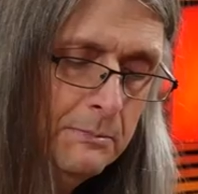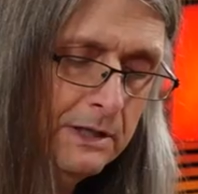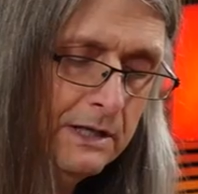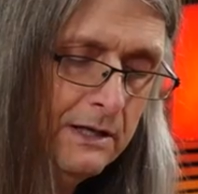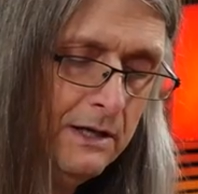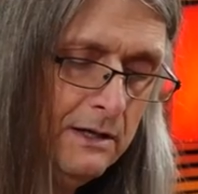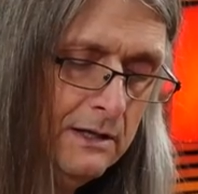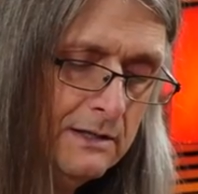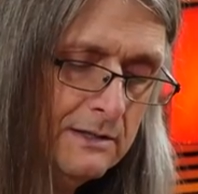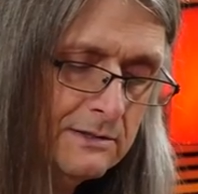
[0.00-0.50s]

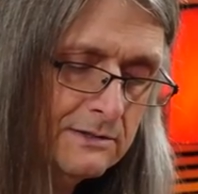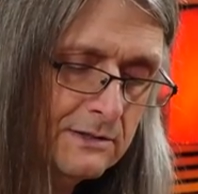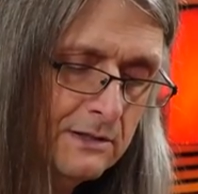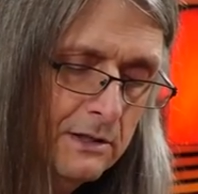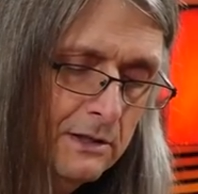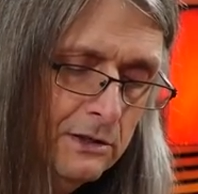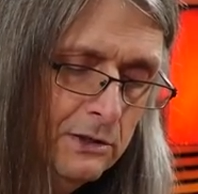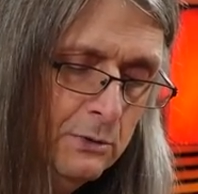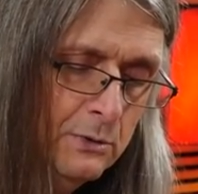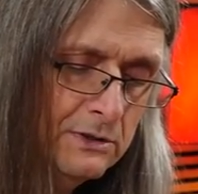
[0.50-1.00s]
because
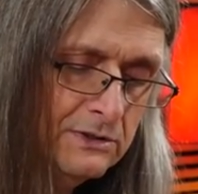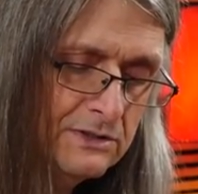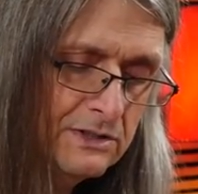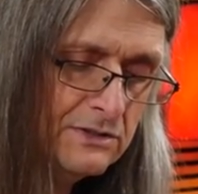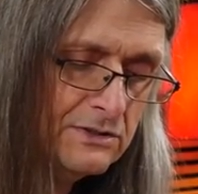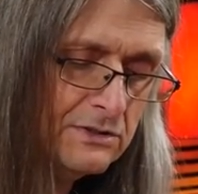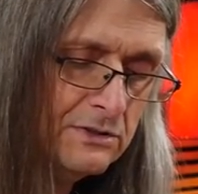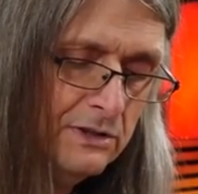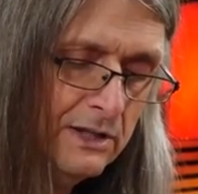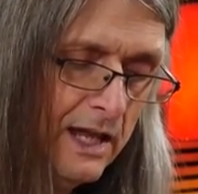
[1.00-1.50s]
you
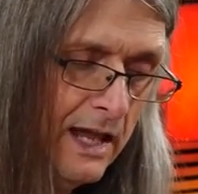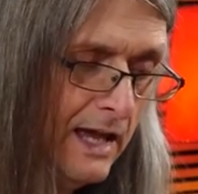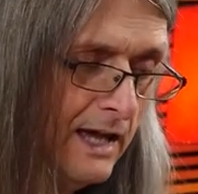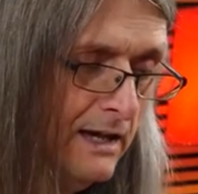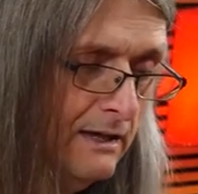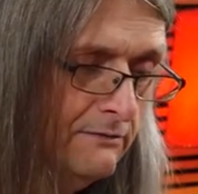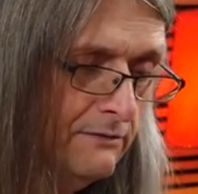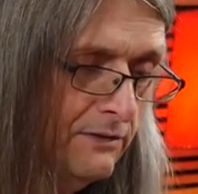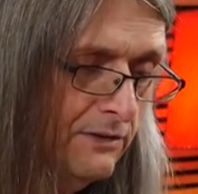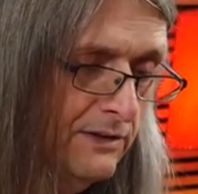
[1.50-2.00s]
additionally
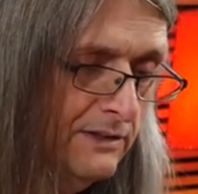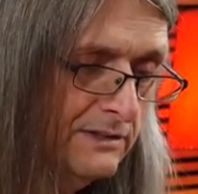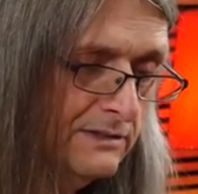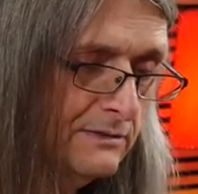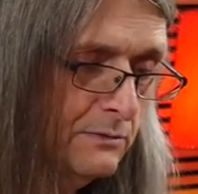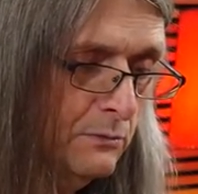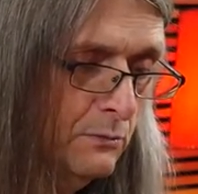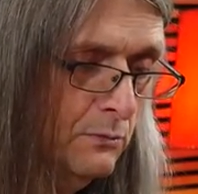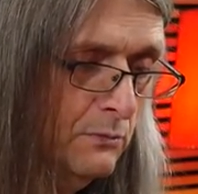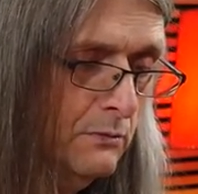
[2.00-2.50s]
have
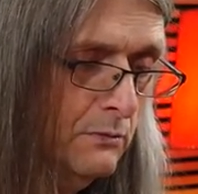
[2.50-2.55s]
this